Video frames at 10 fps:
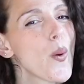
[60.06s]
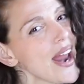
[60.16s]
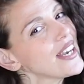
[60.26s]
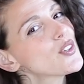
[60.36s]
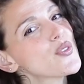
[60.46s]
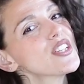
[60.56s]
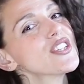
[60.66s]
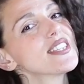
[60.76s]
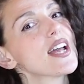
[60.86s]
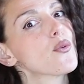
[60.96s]
When it
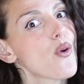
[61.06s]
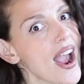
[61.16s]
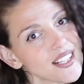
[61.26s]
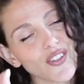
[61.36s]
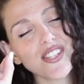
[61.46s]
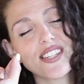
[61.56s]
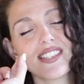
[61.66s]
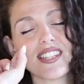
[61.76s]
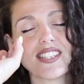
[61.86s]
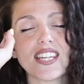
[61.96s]
reaches the right
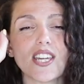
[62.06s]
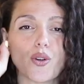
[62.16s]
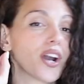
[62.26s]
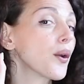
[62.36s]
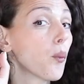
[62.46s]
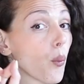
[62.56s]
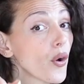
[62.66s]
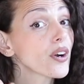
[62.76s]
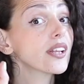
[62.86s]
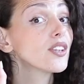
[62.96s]
consistency, you can
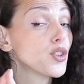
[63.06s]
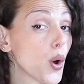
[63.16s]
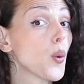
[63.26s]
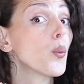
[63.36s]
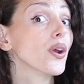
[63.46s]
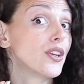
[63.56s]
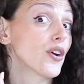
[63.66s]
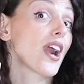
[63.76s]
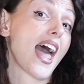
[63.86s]
work the dough with your